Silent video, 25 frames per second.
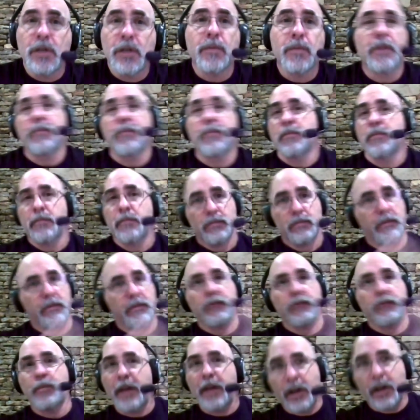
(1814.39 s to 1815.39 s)
We have
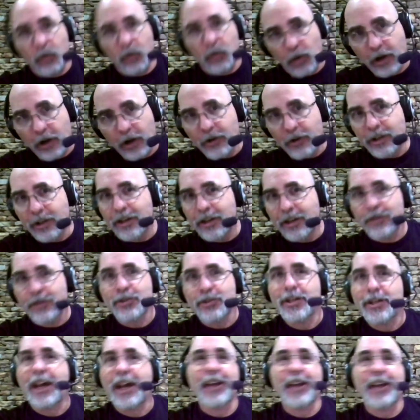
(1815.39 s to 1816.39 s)
to buy our water on the other
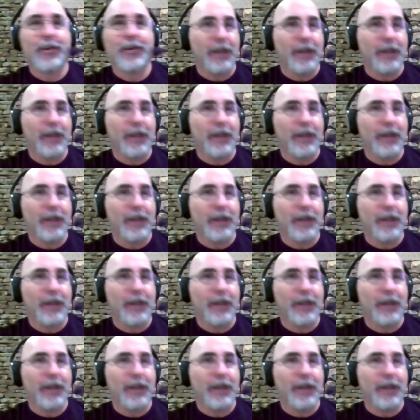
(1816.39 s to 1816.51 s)
side,